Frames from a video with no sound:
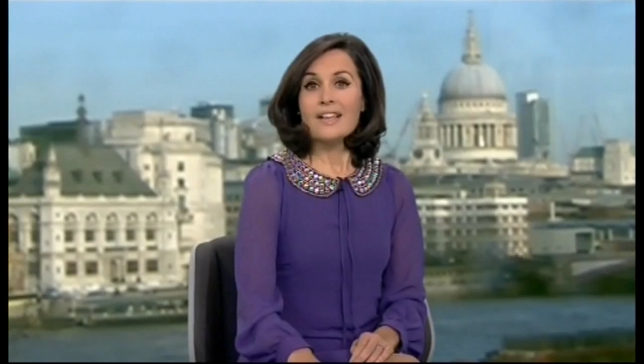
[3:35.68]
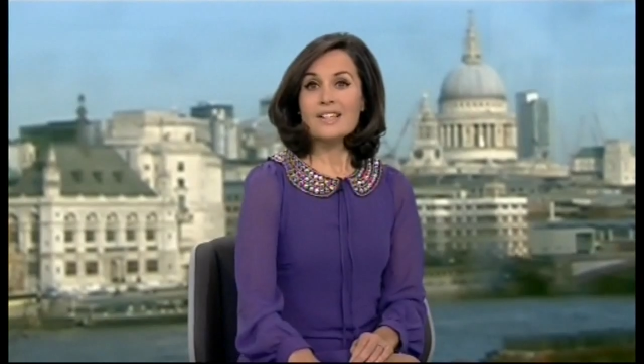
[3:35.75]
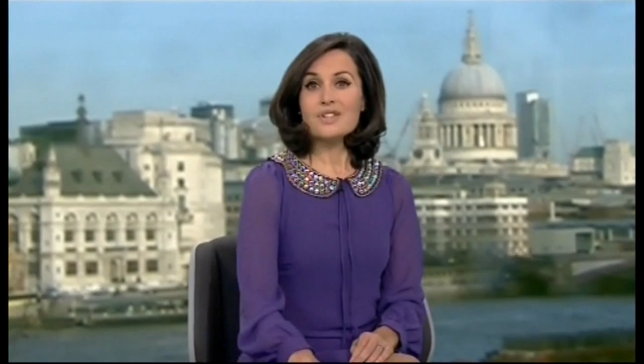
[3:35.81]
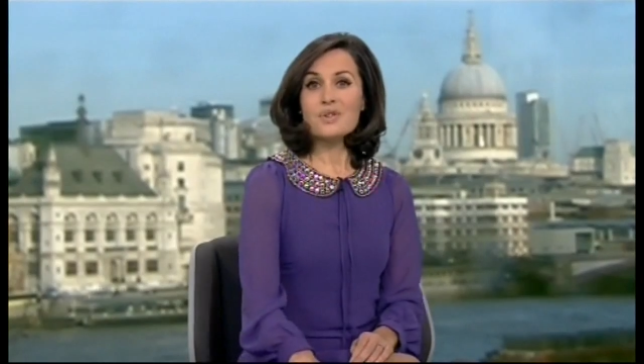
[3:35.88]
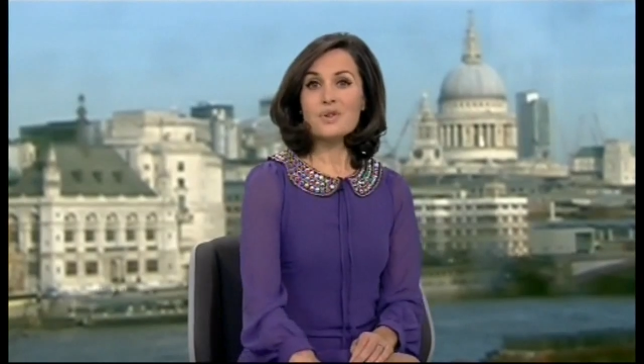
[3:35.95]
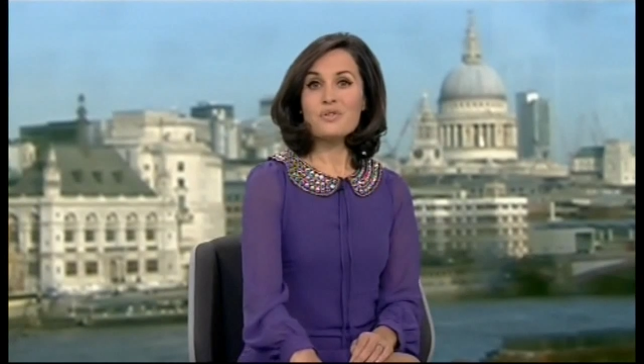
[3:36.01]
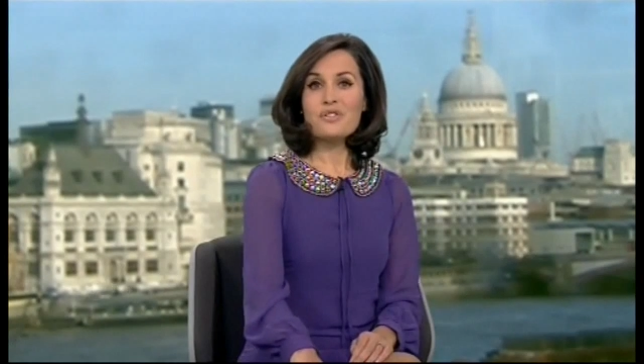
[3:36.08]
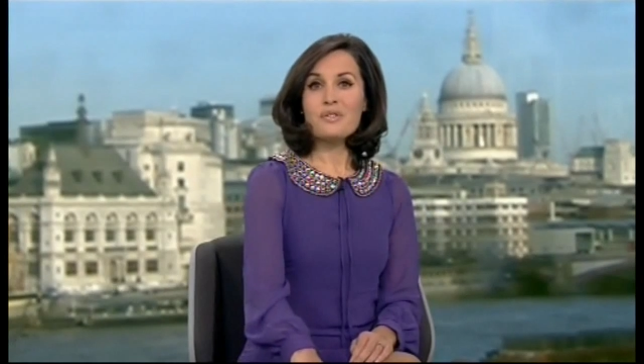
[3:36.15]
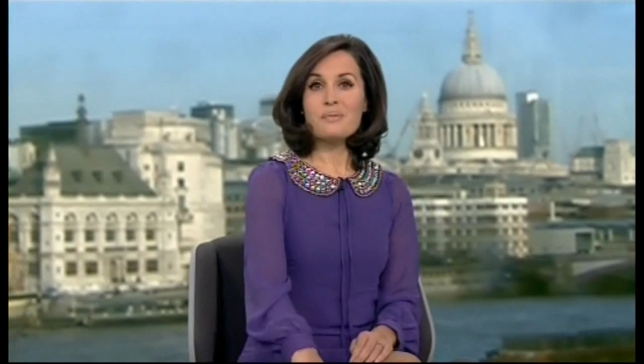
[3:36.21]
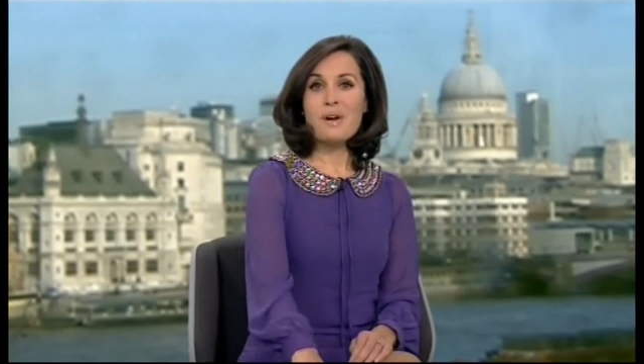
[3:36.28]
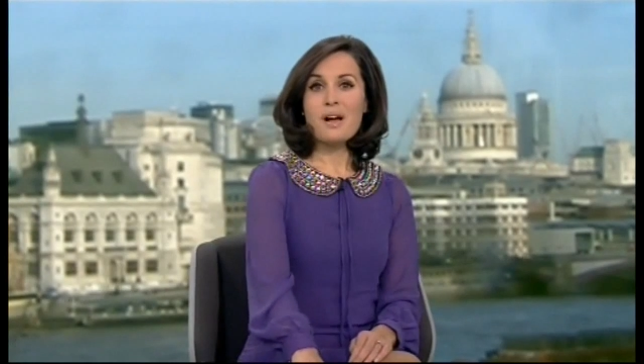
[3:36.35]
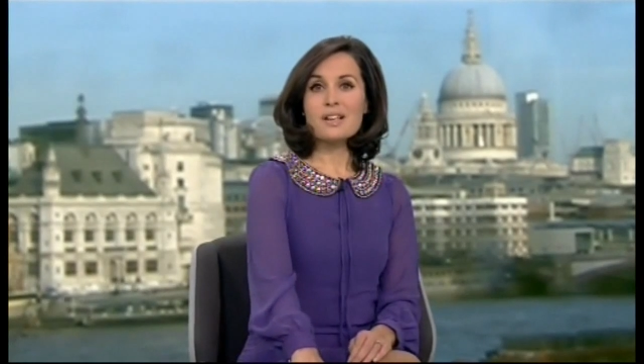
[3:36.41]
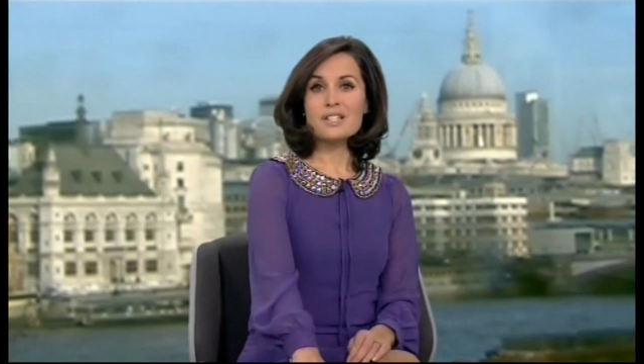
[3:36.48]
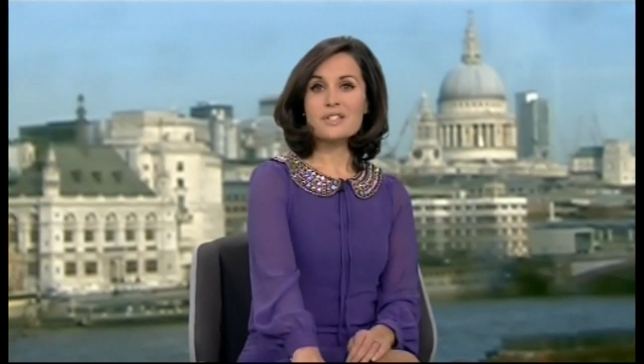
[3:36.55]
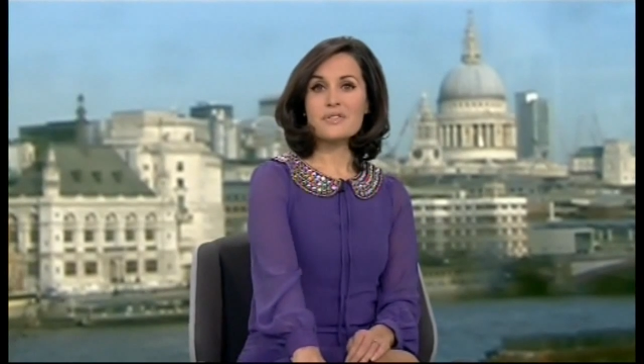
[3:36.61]
That's all
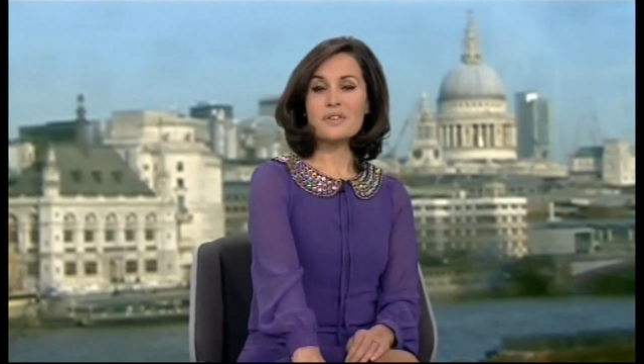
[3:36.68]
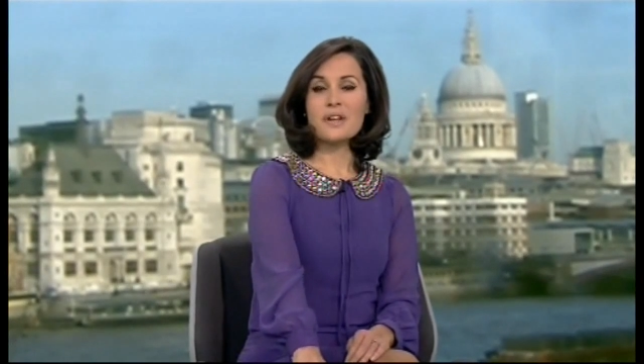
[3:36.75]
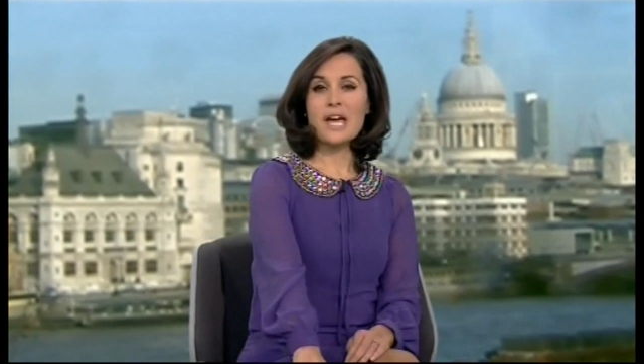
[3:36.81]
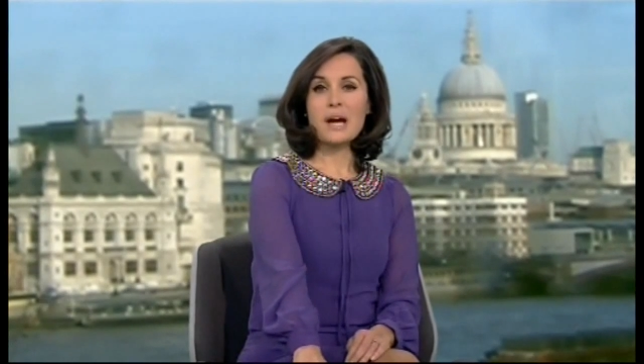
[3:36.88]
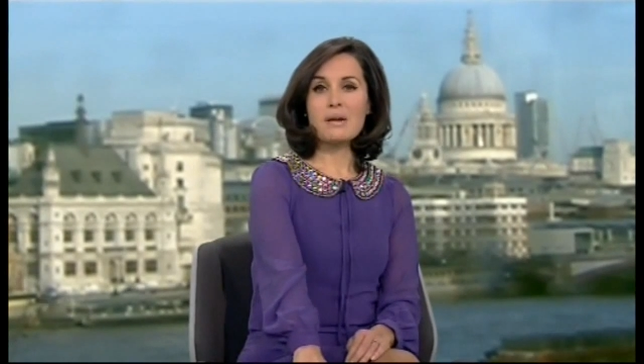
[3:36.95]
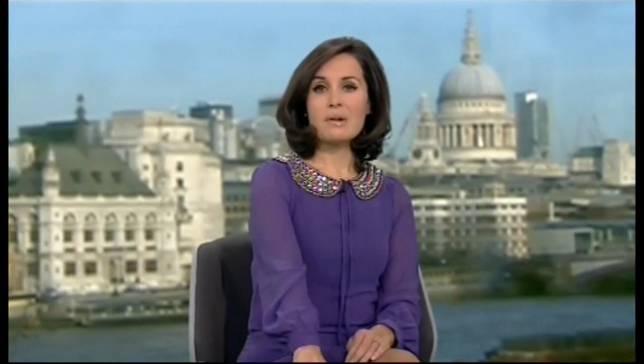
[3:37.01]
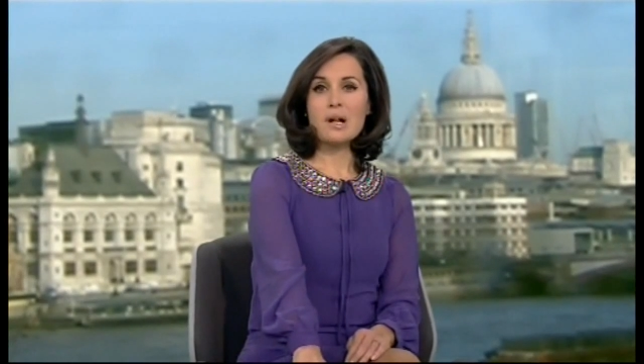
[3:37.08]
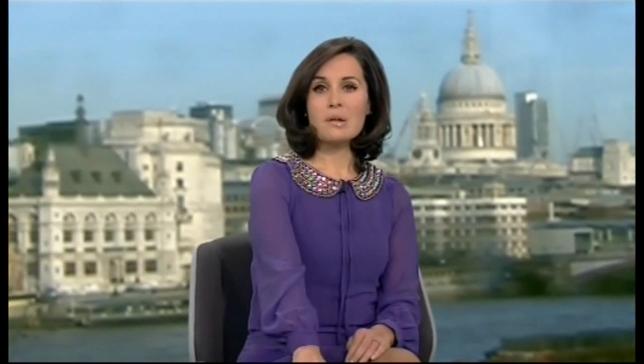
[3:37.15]
from us for now.